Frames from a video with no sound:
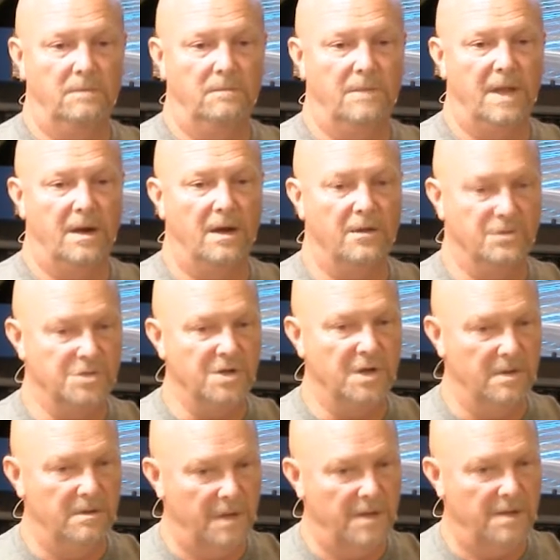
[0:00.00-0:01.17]
that others
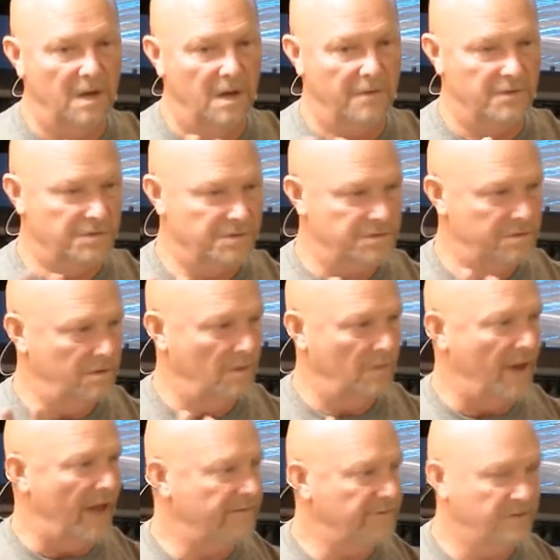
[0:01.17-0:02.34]
don't, that others don't
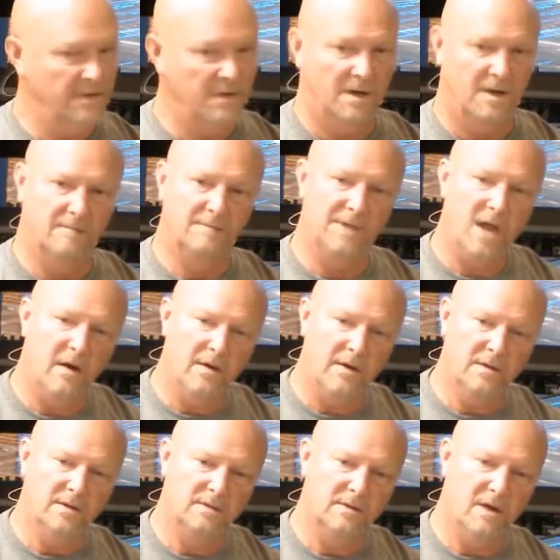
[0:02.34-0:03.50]
have to uh, carry
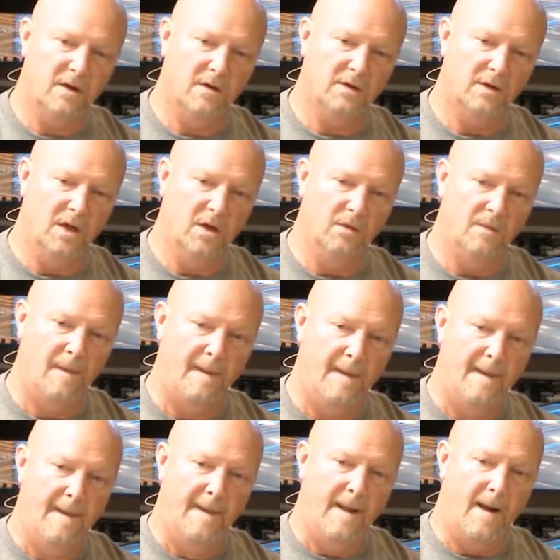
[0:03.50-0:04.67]
you, carry the load.
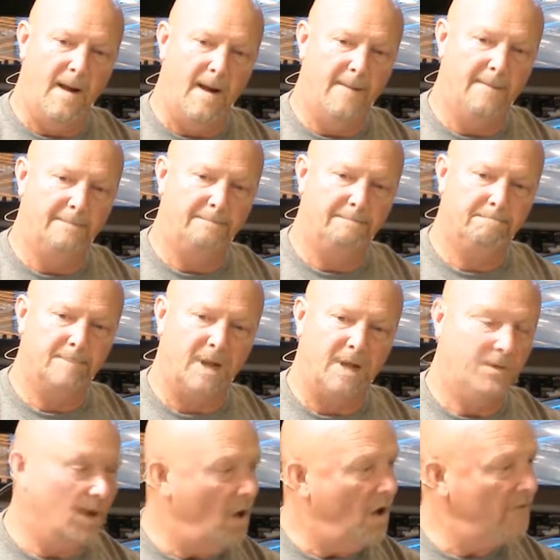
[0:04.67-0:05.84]
All right.
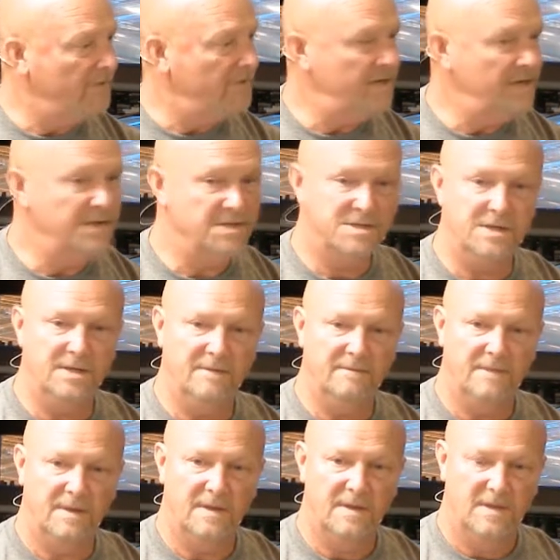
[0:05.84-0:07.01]
The law of contingency.
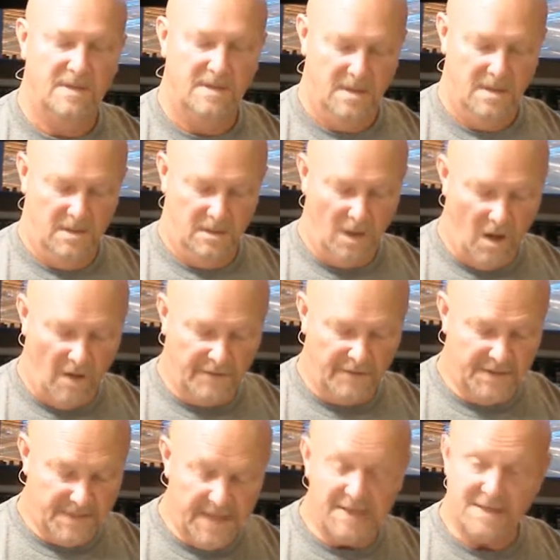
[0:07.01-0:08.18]
Law of
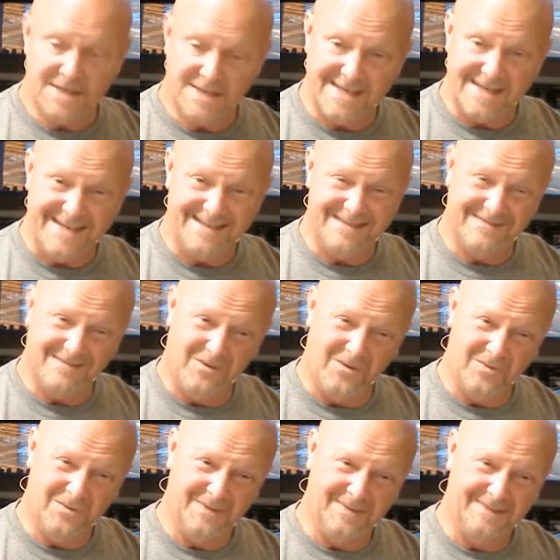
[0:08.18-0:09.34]
contingency is the
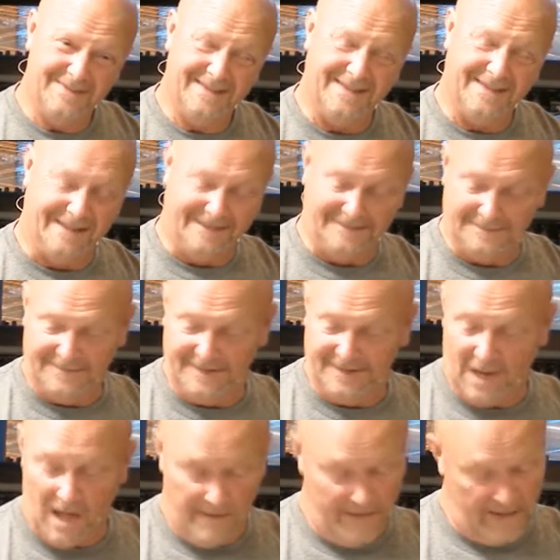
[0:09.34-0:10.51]
fourth one. Um, the
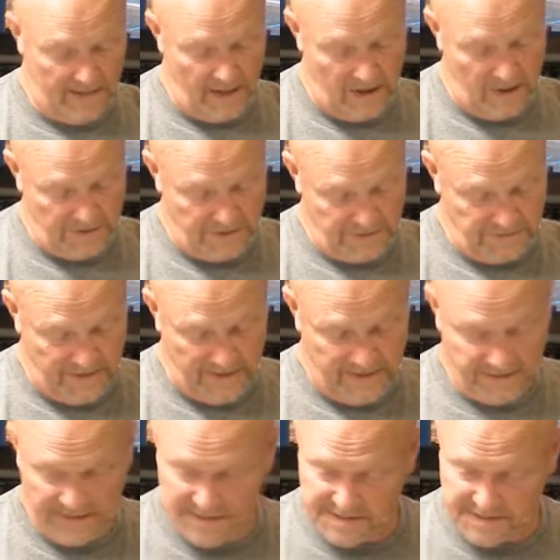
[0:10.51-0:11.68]
law, that law just
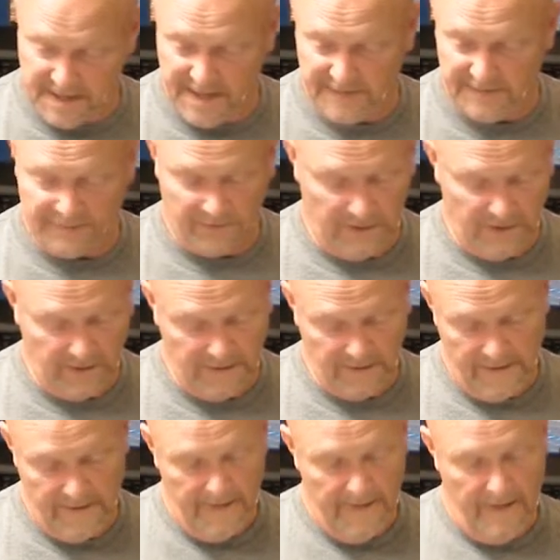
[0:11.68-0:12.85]
basically says, look,
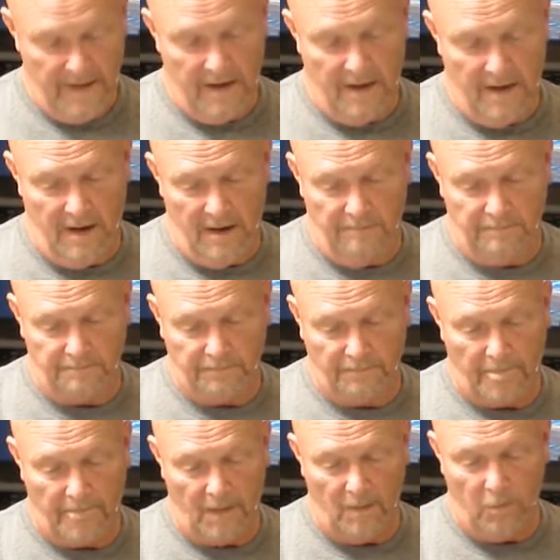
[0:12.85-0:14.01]
um,
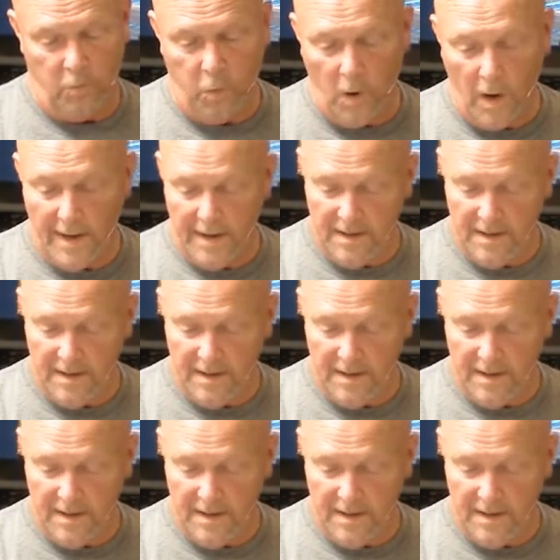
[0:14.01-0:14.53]
what